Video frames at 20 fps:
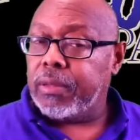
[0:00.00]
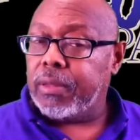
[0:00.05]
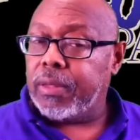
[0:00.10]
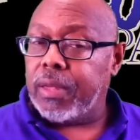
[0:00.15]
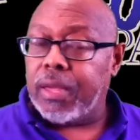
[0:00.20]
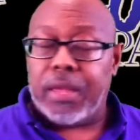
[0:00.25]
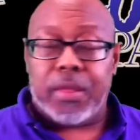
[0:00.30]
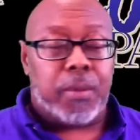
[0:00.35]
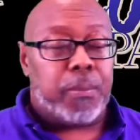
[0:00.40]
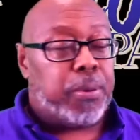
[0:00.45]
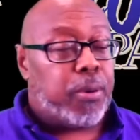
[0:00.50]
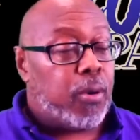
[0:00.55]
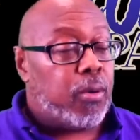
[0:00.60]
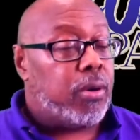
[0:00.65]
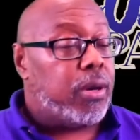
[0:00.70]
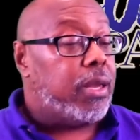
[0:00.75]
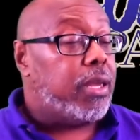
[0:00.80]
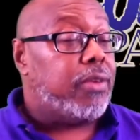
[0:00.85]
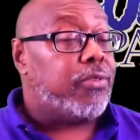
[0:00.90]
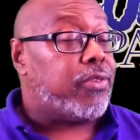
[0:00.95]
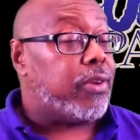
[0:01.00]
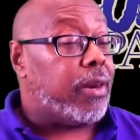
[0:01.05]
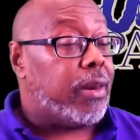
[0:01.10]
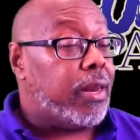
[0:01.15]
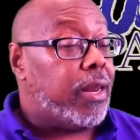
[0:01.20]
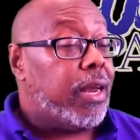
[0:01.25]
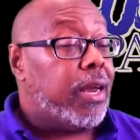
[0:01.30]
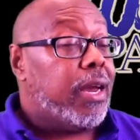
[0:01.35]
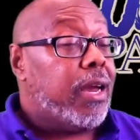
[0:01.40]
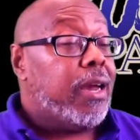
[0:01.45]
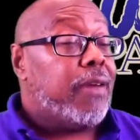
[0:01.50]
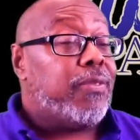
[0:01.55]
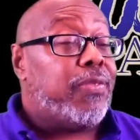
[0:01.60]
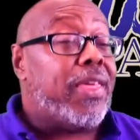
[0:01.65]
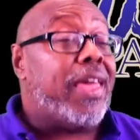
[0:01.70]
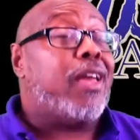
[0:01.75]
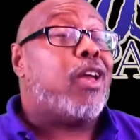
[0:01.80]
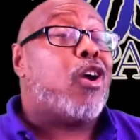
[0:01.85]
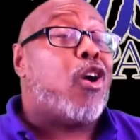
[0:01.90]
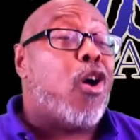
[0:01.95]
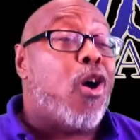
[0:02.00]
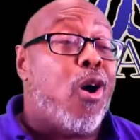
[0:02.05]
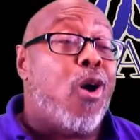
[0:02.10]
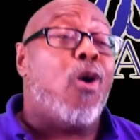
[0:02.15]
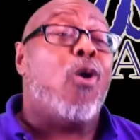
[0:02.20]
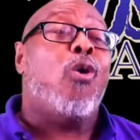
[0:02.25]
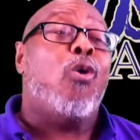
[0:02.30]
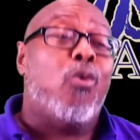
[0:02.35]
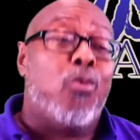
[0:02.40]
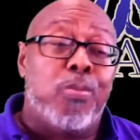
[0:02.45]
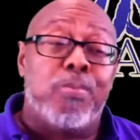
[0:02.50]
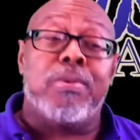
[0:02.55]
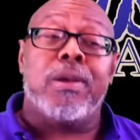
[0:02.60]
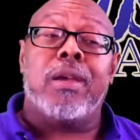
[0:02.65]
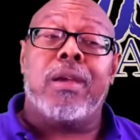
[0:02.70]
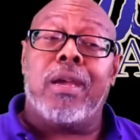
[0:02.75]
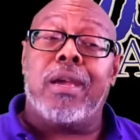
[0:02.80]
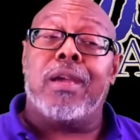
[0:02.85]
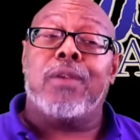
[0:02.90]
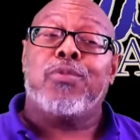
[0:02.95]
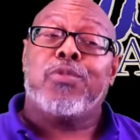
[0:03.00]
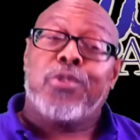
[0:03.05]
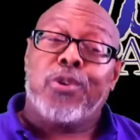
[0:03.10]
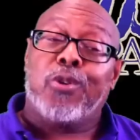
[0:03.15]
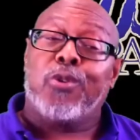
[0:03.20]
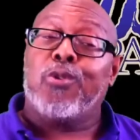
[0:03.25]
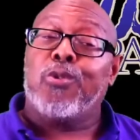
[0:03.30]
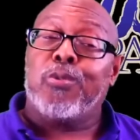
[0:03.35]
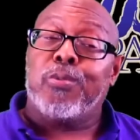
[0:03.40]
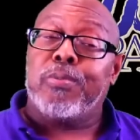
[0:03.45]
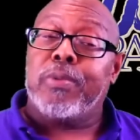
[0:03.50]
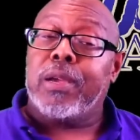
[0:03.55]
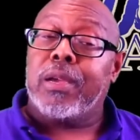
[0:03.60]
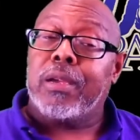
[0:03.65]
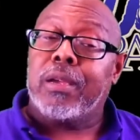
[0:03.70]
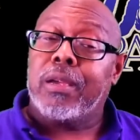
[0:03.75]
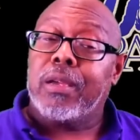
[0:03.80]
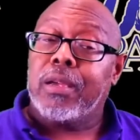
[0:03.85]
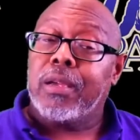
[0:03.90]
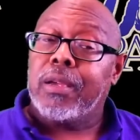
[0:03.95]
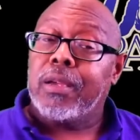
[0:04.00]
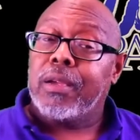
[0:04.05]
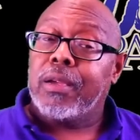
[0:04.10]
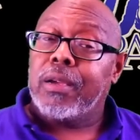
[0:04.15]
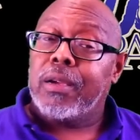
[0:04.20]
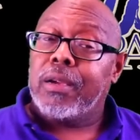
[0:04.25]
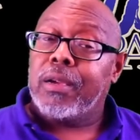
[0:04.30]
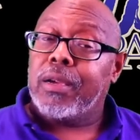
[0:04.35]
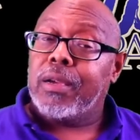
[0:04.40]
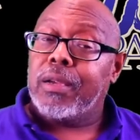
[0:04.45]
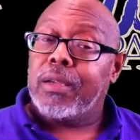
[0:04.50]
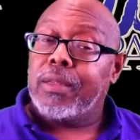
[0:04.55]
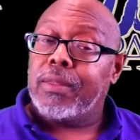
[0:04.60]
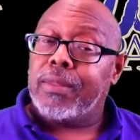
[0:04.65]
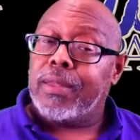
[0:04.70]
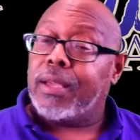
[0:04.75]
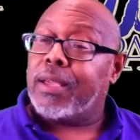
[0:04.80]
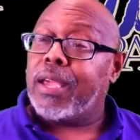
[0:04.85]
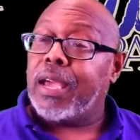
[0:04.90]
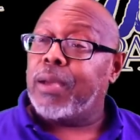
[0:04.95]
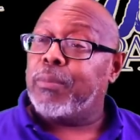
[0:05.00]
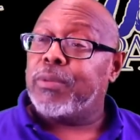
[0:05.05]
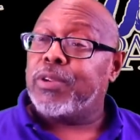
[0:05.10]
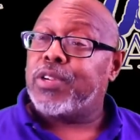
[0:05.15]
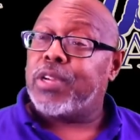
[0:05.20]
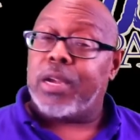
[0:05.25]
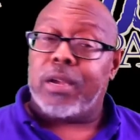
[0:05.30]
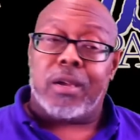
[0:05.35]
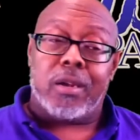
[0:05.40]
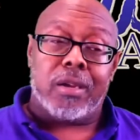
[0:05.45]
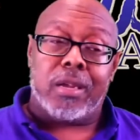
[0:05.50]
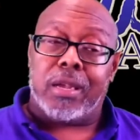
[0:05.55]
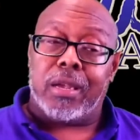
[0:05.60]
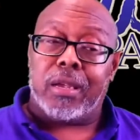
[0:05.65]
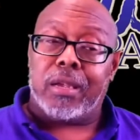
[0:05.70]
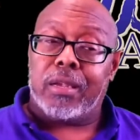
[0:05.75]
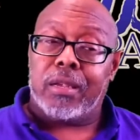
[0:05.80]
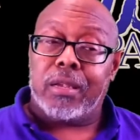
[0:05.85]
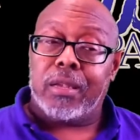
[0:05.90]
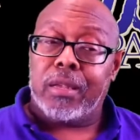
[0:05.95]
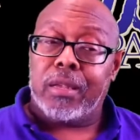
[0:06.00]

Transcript: And the police, they called me and told me that Kate Michelle here